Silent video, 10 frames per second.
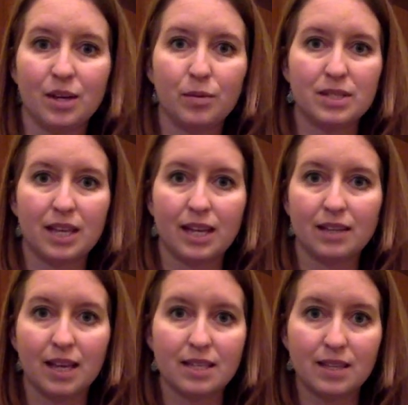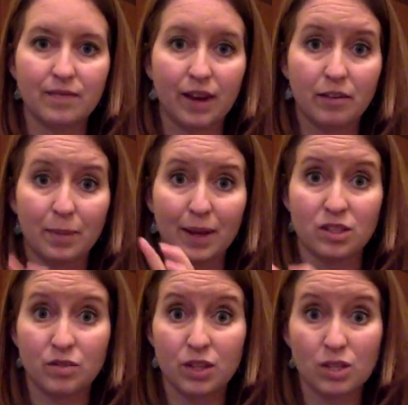it was like less than
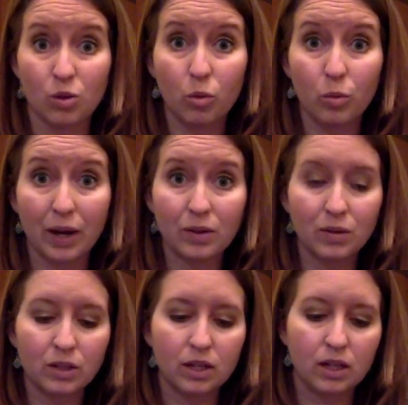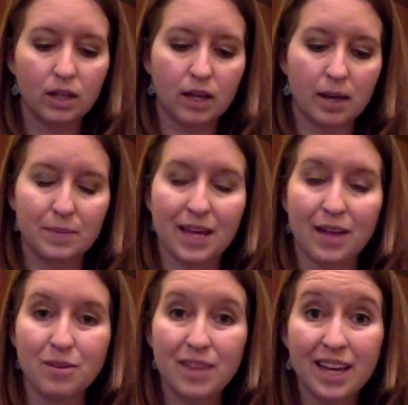£5 for this whole bottle. The
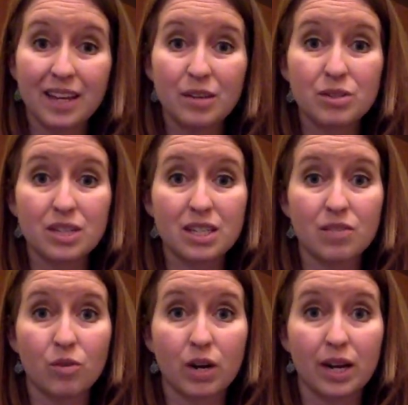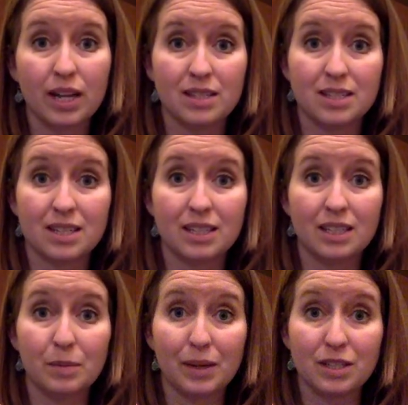other thing I use this for is to
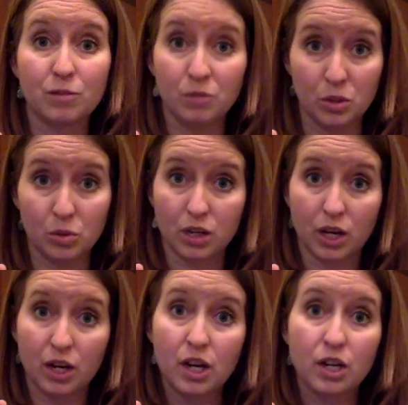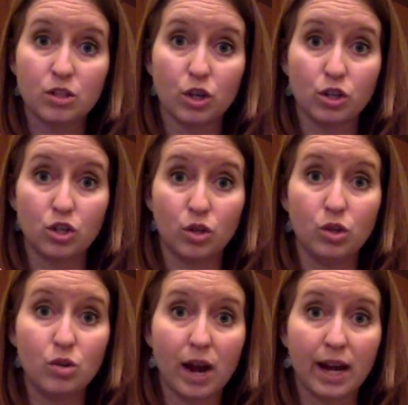clean my diffuser. So I'll show
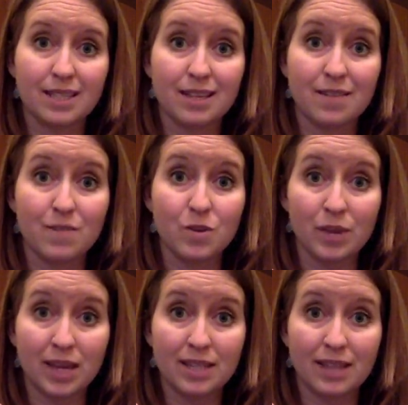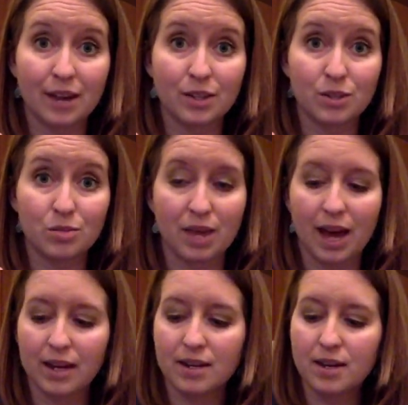you guys in a few weeks how to do
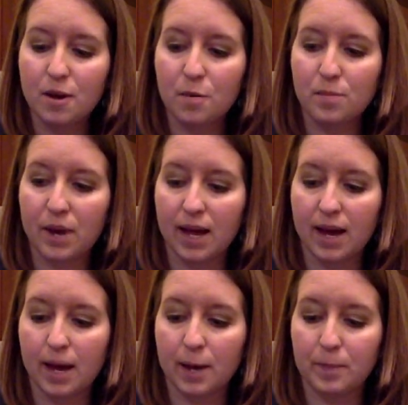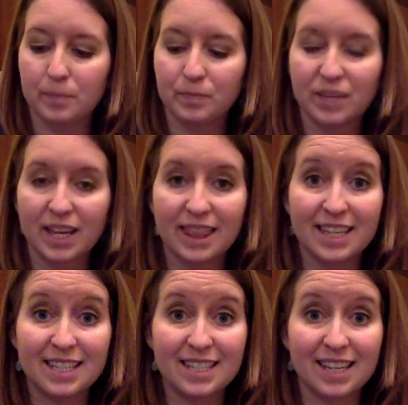that. But
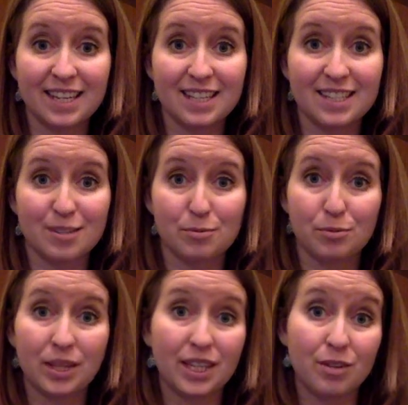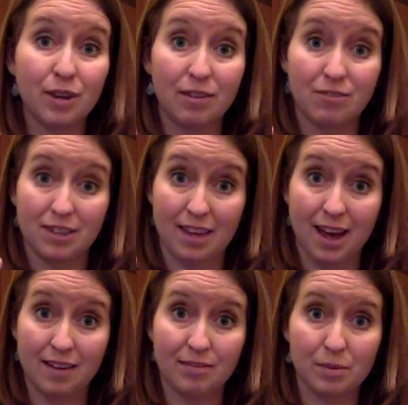this is really great for
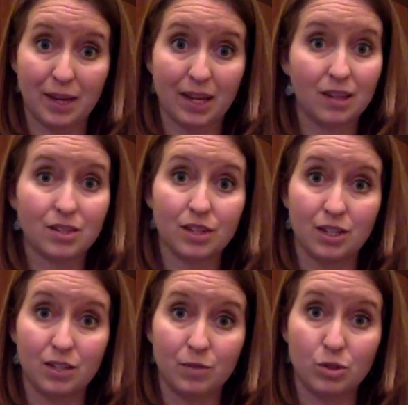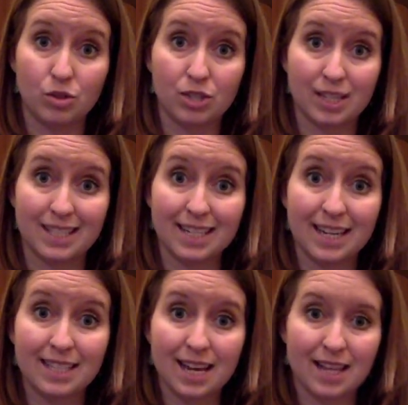that, for making sure the diffuser stays
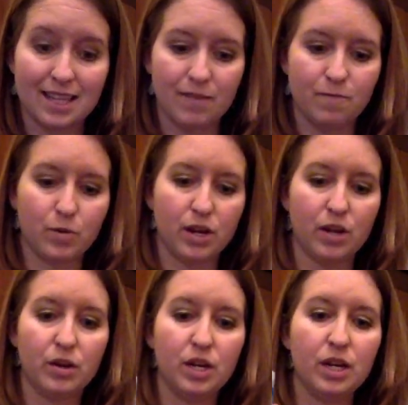nice and clean for you.